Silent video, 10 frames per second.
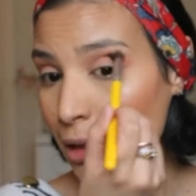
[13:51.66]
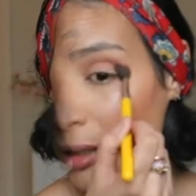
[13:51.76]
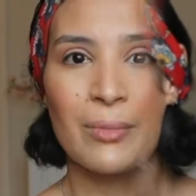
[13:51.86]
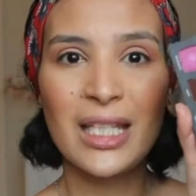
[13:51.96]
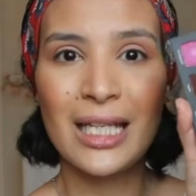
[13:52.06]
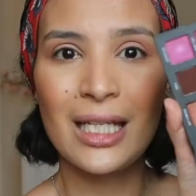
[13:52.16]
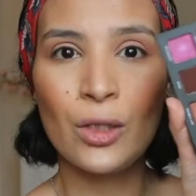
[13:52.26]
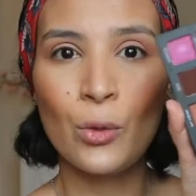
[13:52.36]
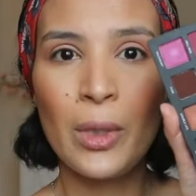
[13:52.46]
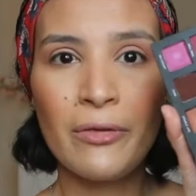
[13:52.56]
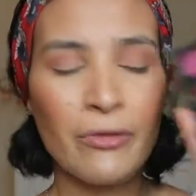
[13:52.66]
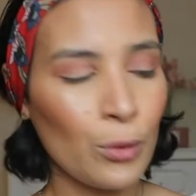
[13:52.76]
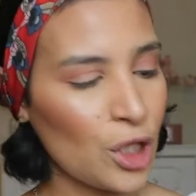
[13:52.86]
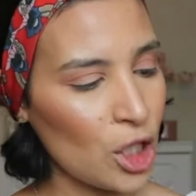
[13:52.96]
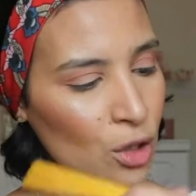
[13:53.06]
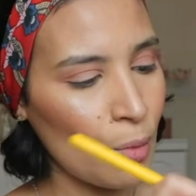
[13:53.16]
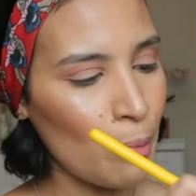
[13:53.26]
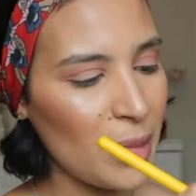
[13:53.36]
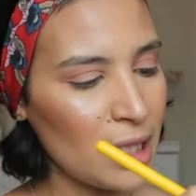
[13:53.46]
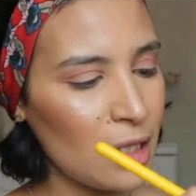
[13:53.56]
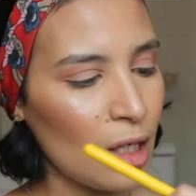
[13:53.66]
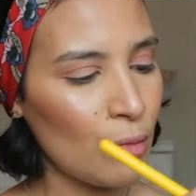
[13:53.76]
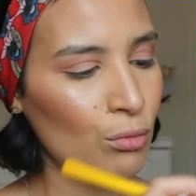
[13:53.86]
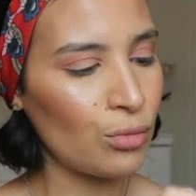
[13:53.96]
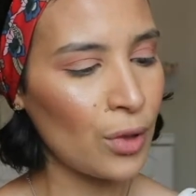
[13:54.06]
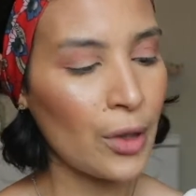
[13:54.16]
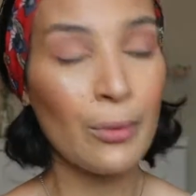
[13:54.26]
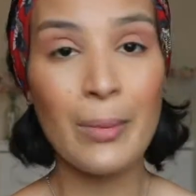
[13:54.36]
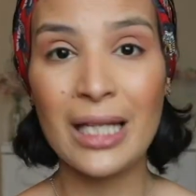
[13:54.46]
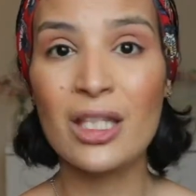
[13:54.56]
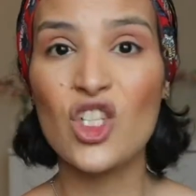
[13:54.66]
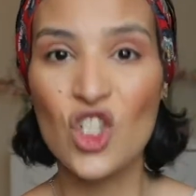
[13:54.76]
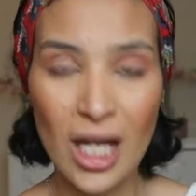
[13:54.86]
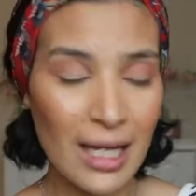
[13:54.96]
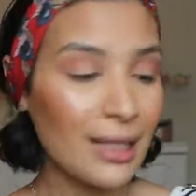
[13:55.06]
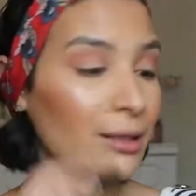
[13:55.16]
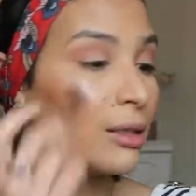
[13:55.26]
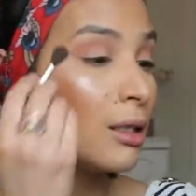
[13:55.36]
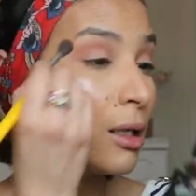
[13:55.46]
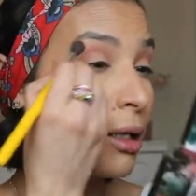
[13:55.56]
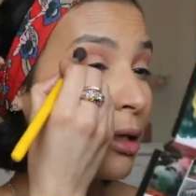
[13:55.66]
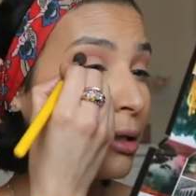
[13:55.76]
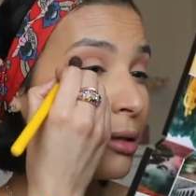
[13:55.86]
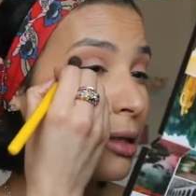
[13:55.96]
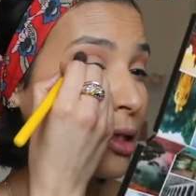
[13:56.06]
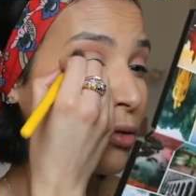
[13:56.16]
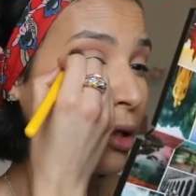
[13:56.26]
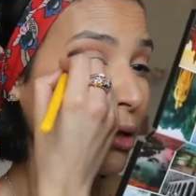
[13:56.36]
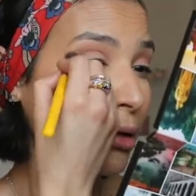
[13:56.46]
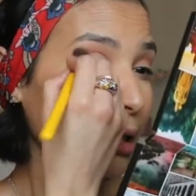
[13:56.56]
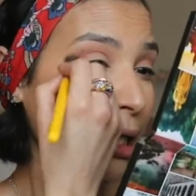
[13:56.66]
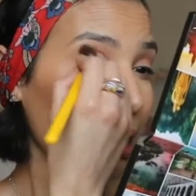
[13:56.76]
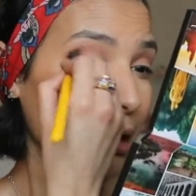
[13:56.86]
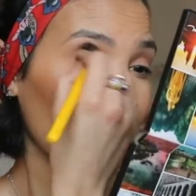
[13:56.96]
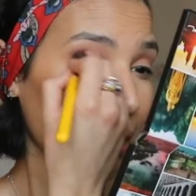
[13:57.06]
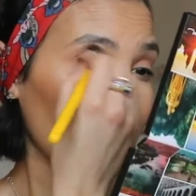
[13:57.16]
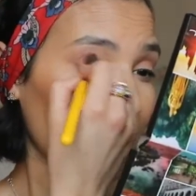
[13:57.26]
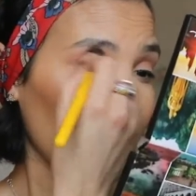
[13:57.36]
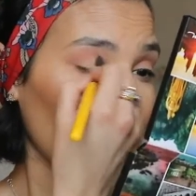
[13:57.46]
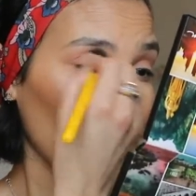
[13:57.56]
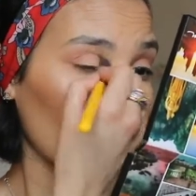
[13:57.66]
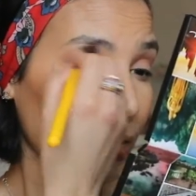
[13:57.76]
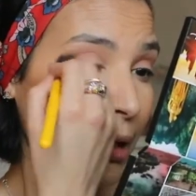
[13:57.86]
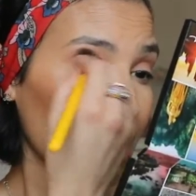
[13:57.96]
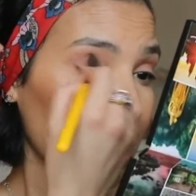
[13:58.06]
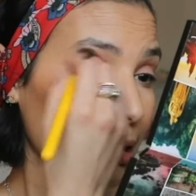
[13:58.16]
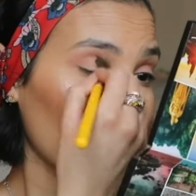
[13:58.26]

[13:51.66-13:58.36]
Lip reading: Then I'm taking Riff, which is a medium brown matte shade. This one again in the crease.